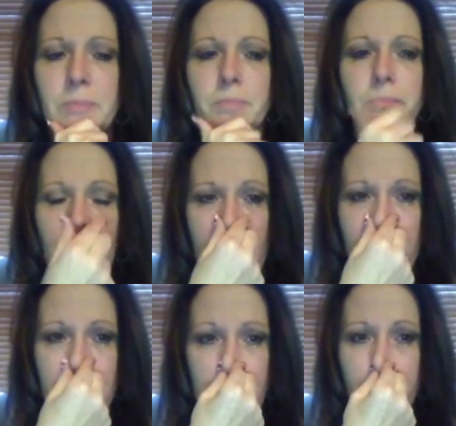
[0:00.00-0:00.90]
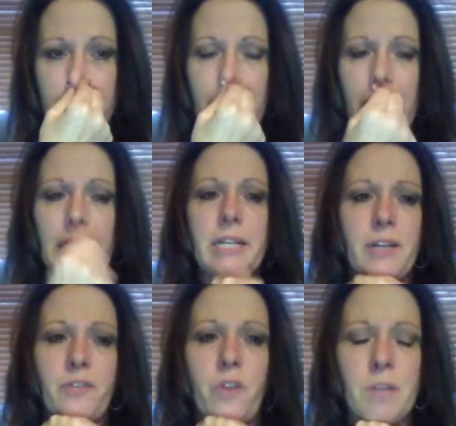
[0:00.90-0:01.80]
I just have the secondary
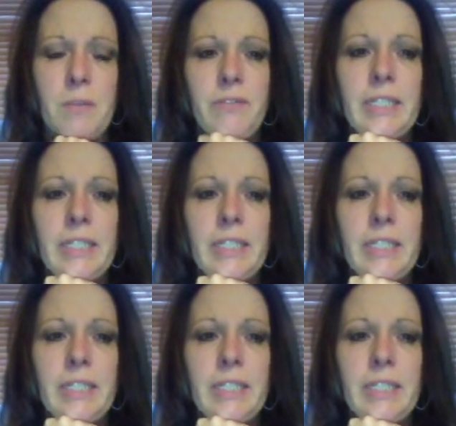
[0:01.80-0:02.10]
form of it.